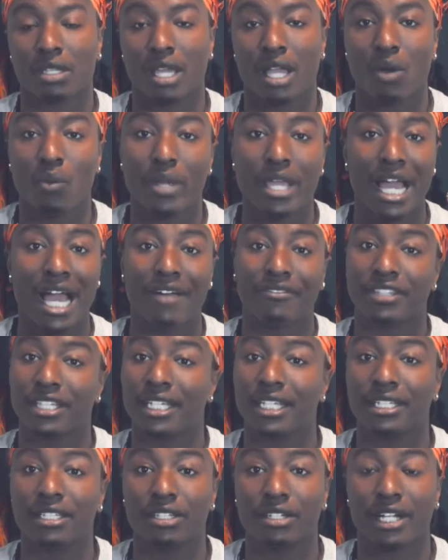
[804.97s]
And we have to
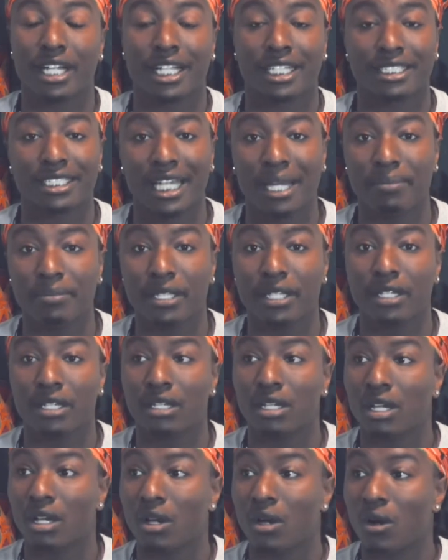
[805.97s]
either accept
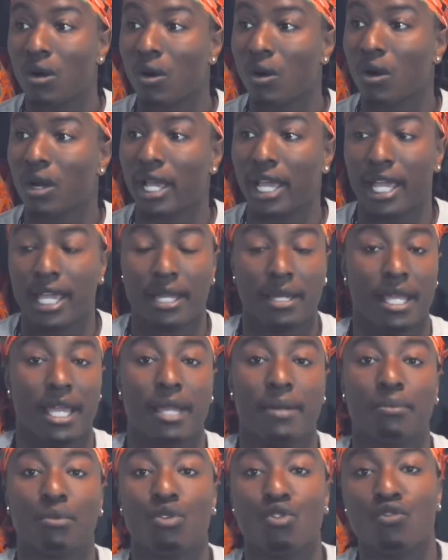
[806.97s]
it
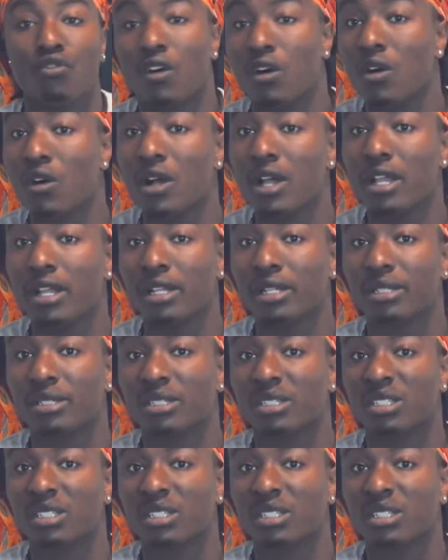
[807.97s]
and move on,